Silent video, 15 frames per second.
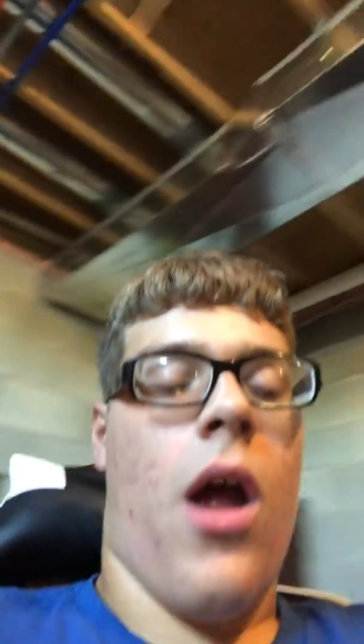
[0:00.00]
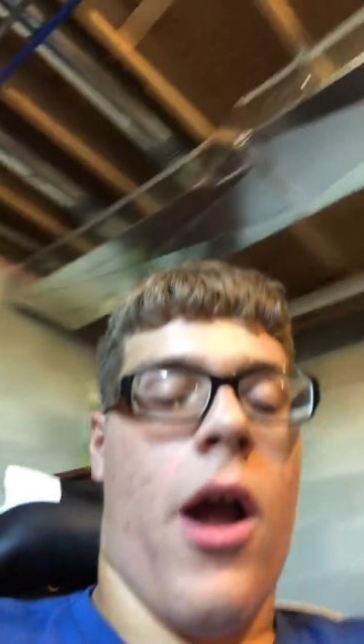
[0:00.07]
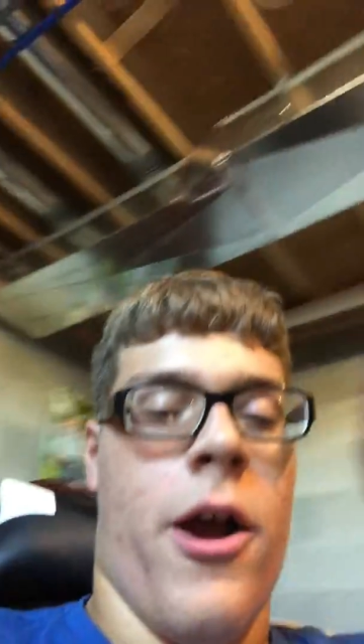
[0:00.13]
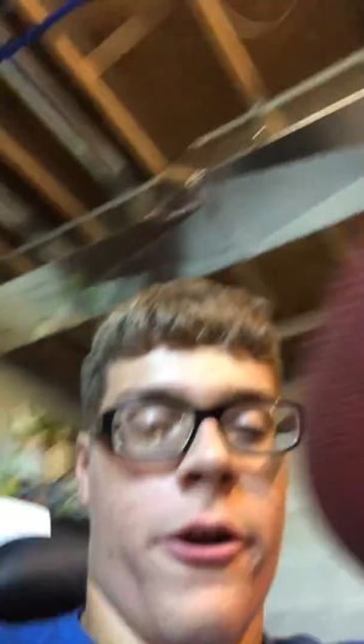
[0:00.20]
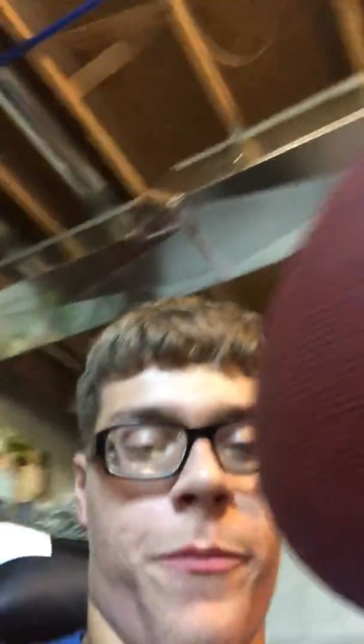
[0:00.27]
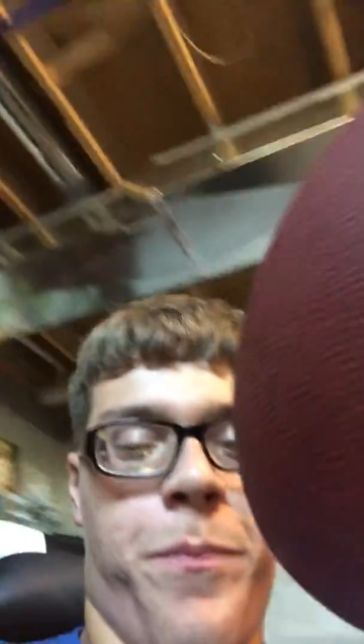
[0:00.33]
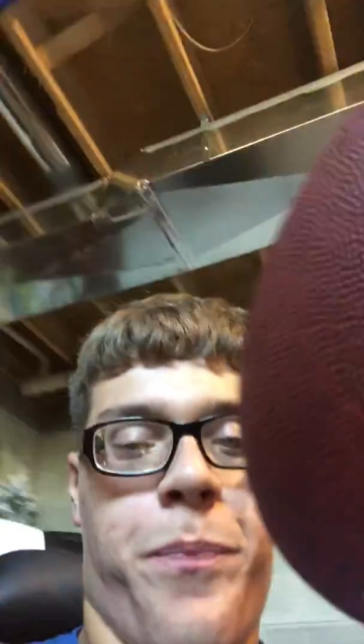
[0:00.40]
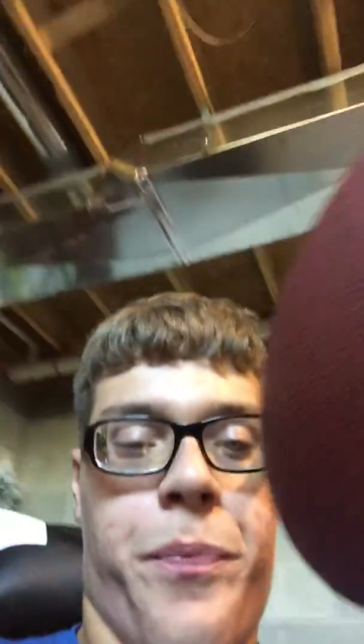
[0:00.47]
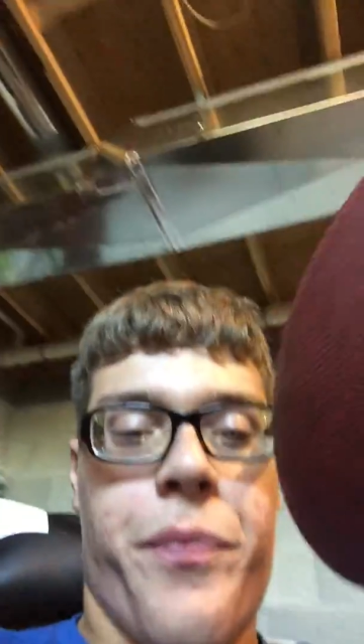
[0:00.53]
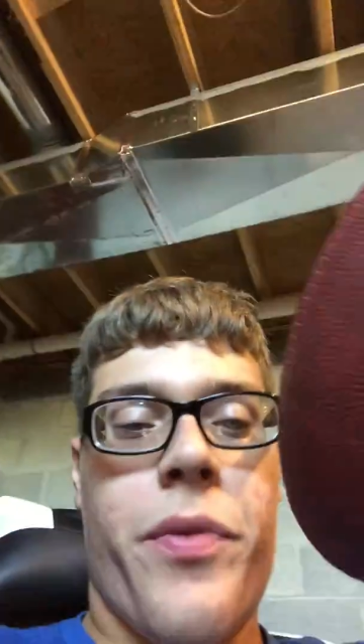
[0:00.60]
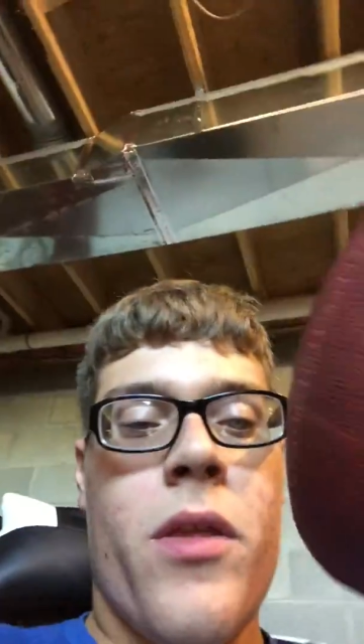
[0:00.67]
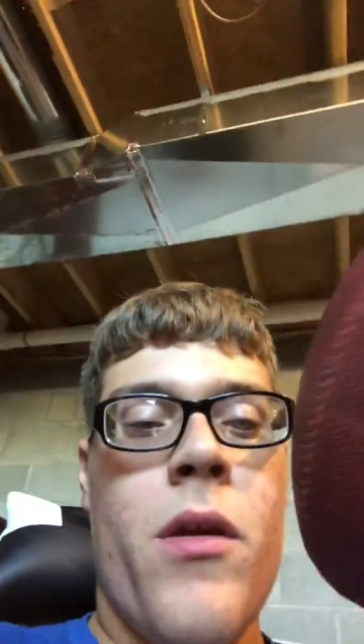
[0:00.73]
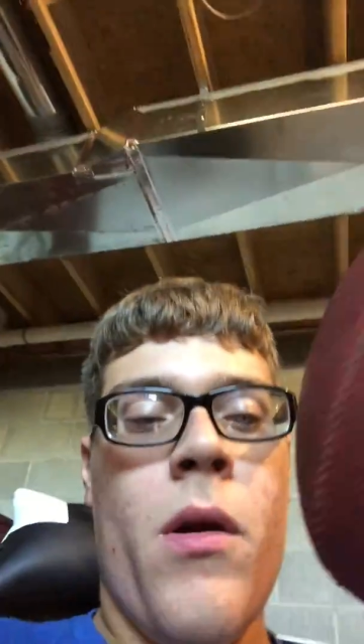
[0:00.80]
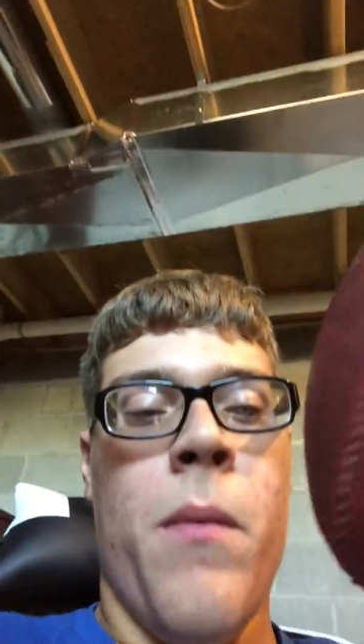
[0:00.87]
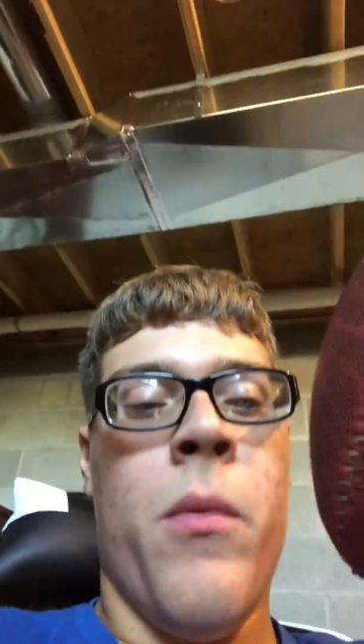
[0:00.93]

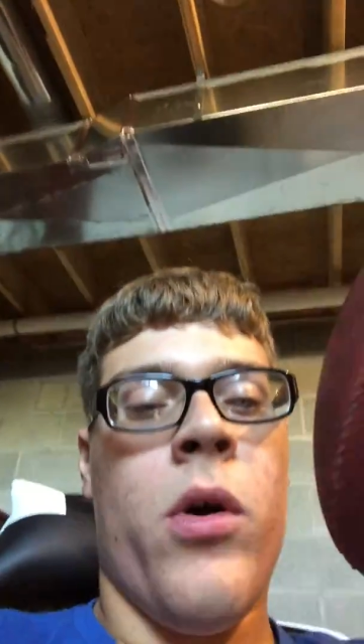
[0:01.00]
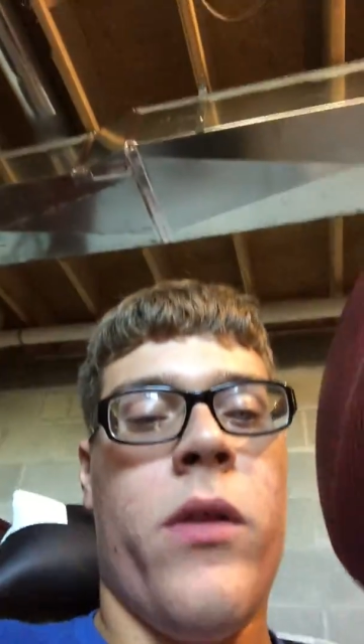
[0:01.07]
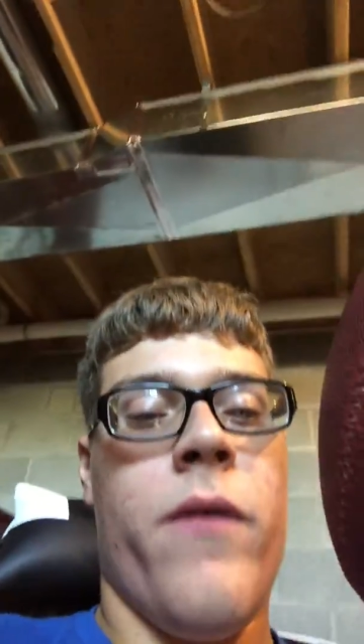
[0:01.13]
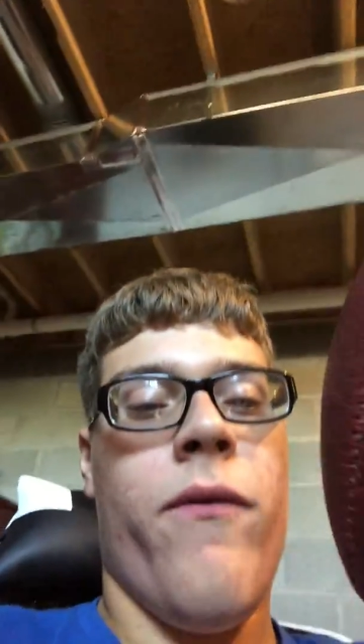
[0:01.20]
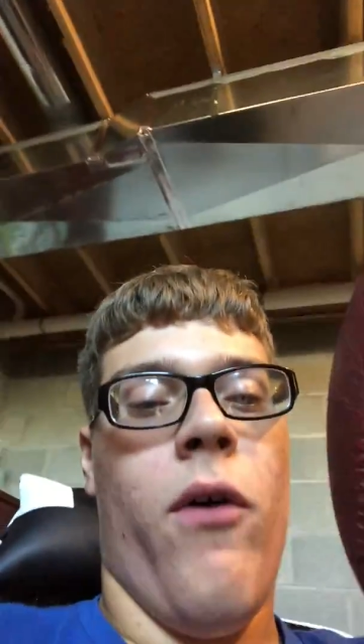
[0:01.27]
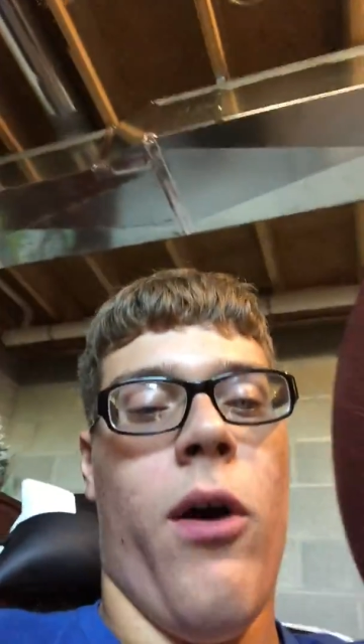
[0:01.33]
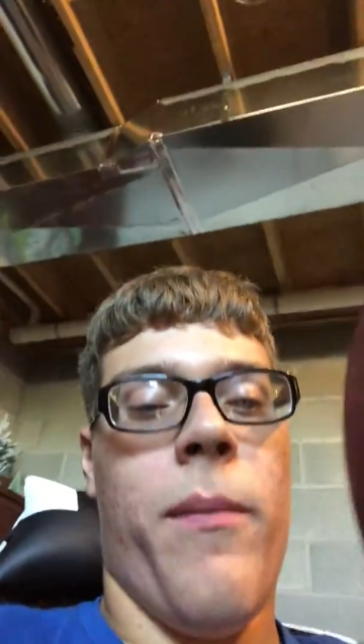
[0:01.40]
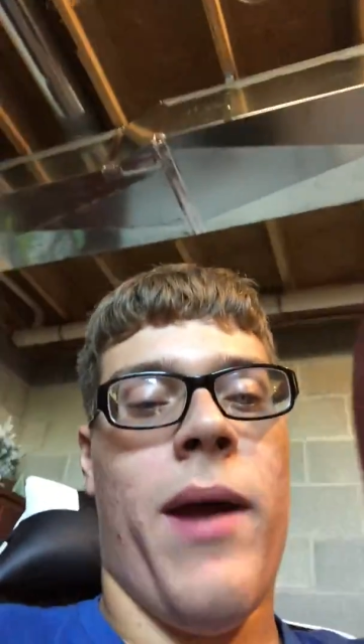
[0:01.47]
More than 4.